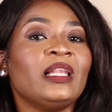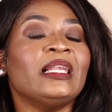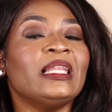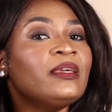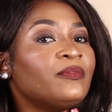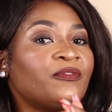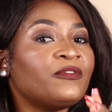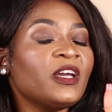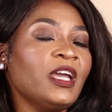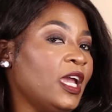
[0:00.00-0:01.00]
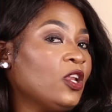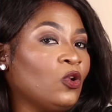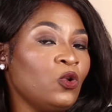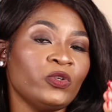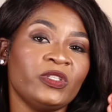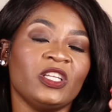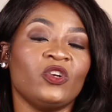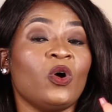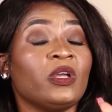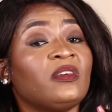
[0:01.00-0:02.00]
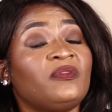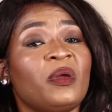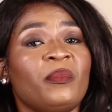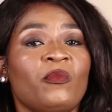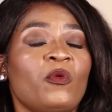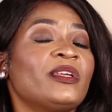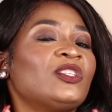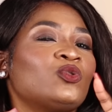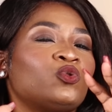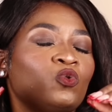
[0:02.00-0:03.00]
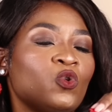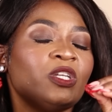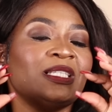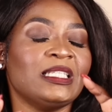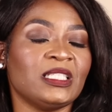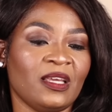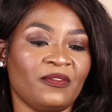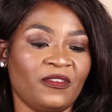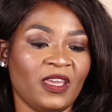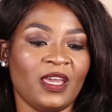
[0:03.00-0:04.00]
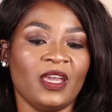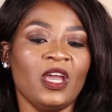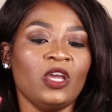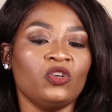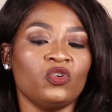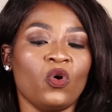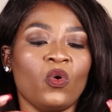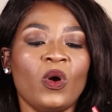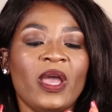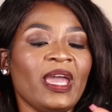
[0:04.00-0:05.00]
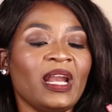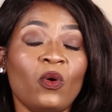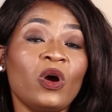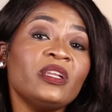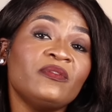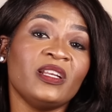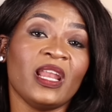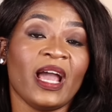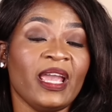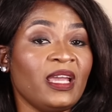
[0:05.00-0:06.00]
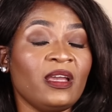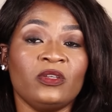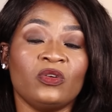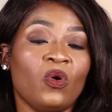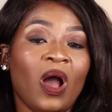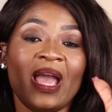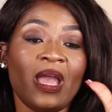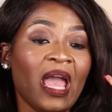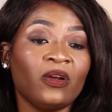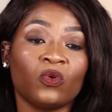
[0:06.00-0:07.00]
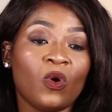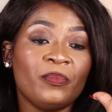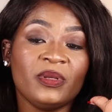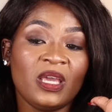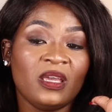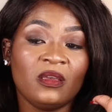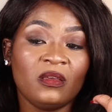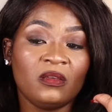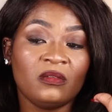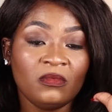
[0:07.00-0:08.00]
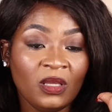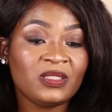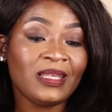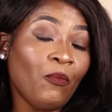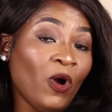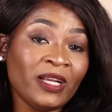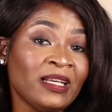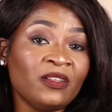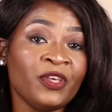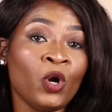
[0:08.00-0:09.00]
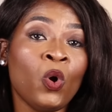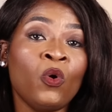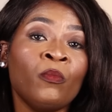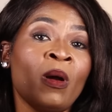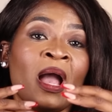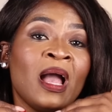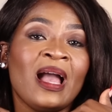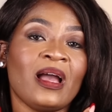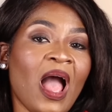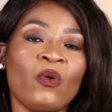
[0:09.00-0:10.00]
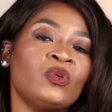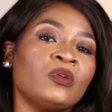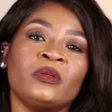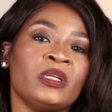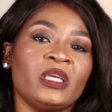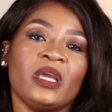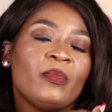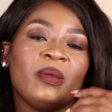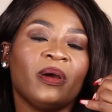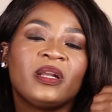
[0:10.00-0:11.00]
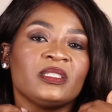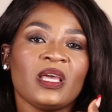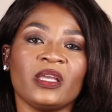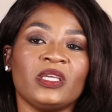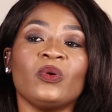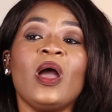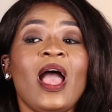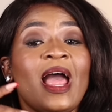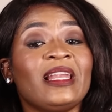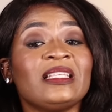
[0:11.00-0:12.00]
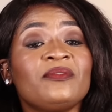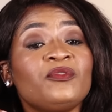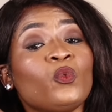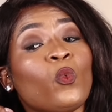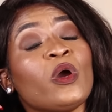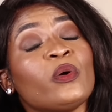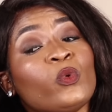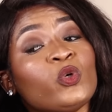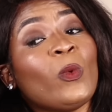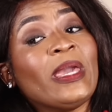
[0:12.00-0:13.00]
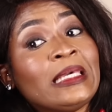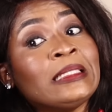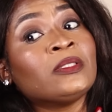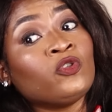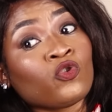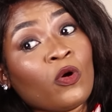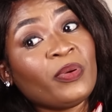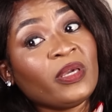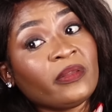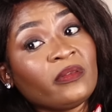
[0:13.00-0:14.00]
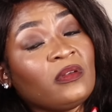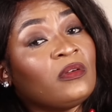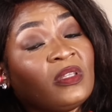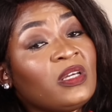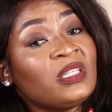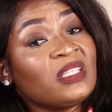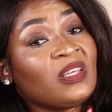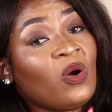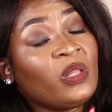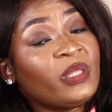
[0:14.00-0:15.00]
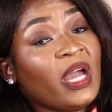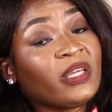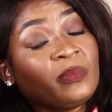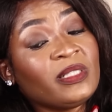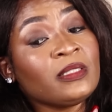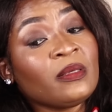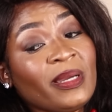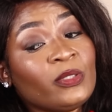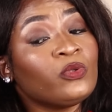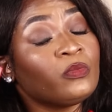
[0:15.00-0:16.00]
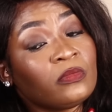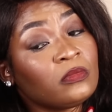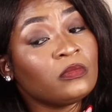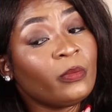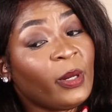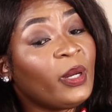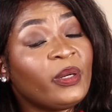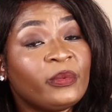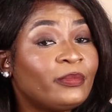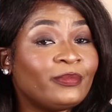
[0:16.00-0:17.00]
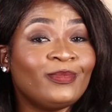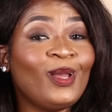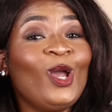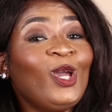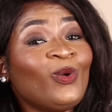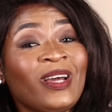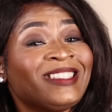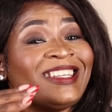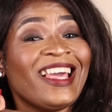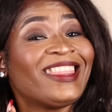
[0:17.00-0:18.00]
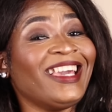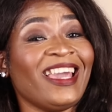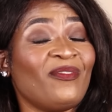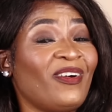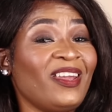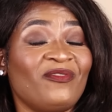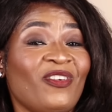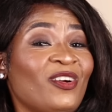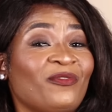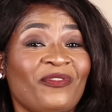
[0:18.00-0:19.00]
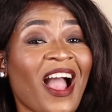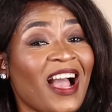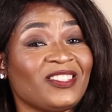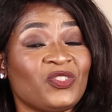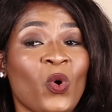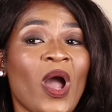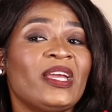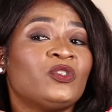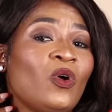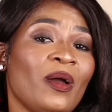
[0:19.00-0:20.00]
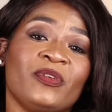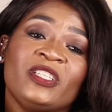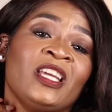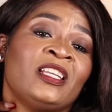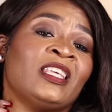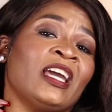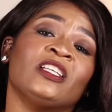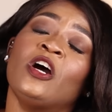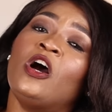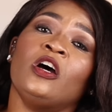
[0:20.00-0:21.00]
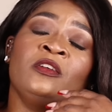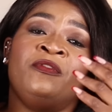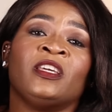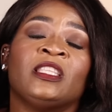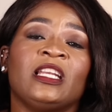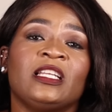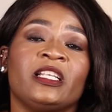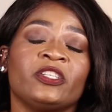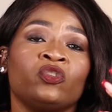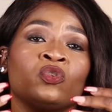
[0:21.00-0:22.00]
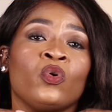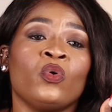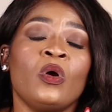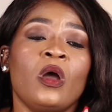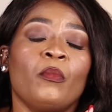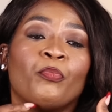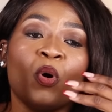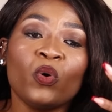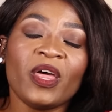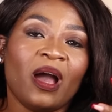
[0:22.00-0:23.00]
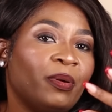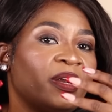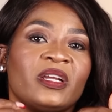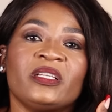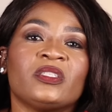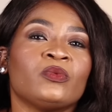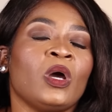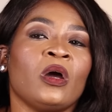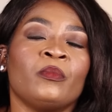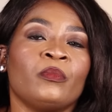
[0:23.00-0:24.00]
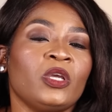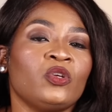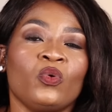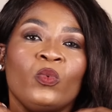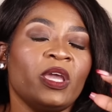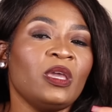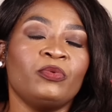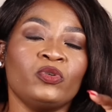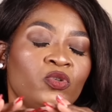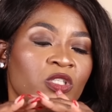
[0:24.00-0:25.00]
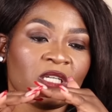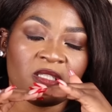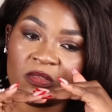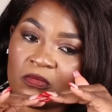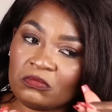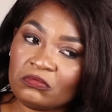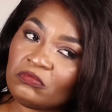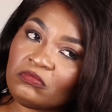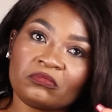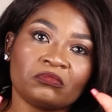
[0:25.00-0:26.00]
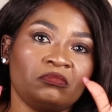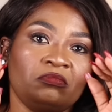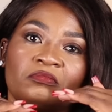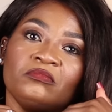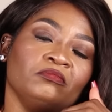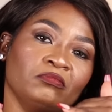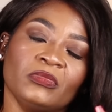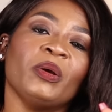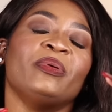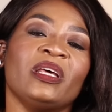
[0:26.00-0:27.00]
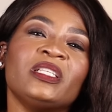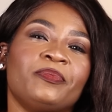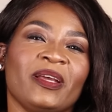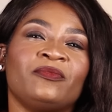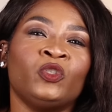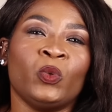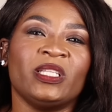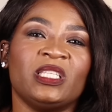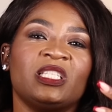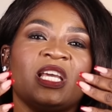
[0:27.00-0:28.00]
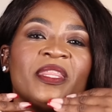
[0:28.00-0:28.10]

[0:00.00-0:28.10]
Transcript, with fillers: leave and close the door give them a moment you do not interfere you know and i won't even lie uh, you know i i grew up in a somewhat healthy home I wouldn't hear my parents argue unless if you were you were eavesdropping. You know, they did all the arguments in the bedroom but it was nothing ever in front of us so i do appreciate that uh, the fact that at least you know both our parents um you know were able to just be respectful towards each